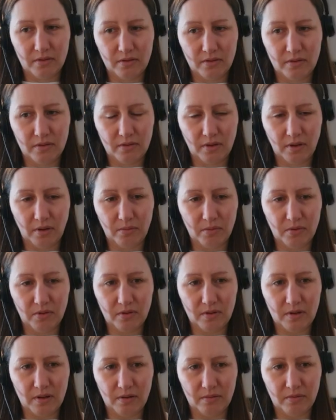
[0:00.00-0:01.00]
I would just
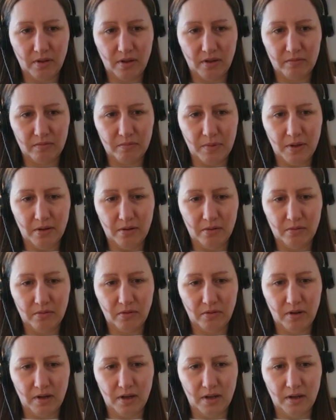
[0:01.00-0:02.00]
love to have my own
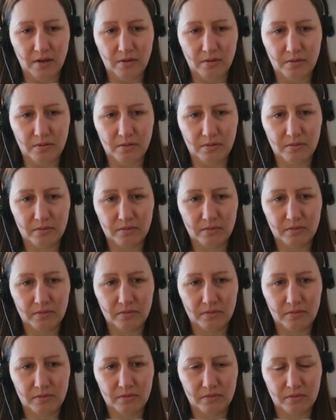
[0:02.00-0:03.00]
training hall.
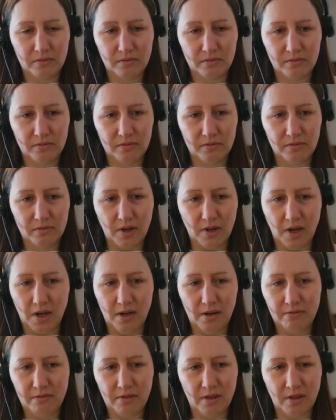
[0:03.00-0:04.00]
I
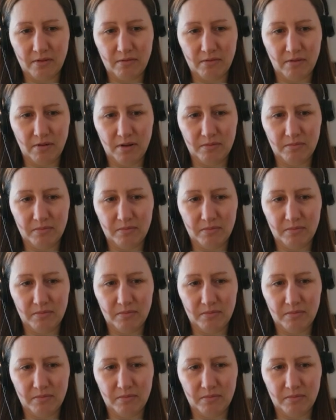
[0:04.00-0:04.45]
love this room.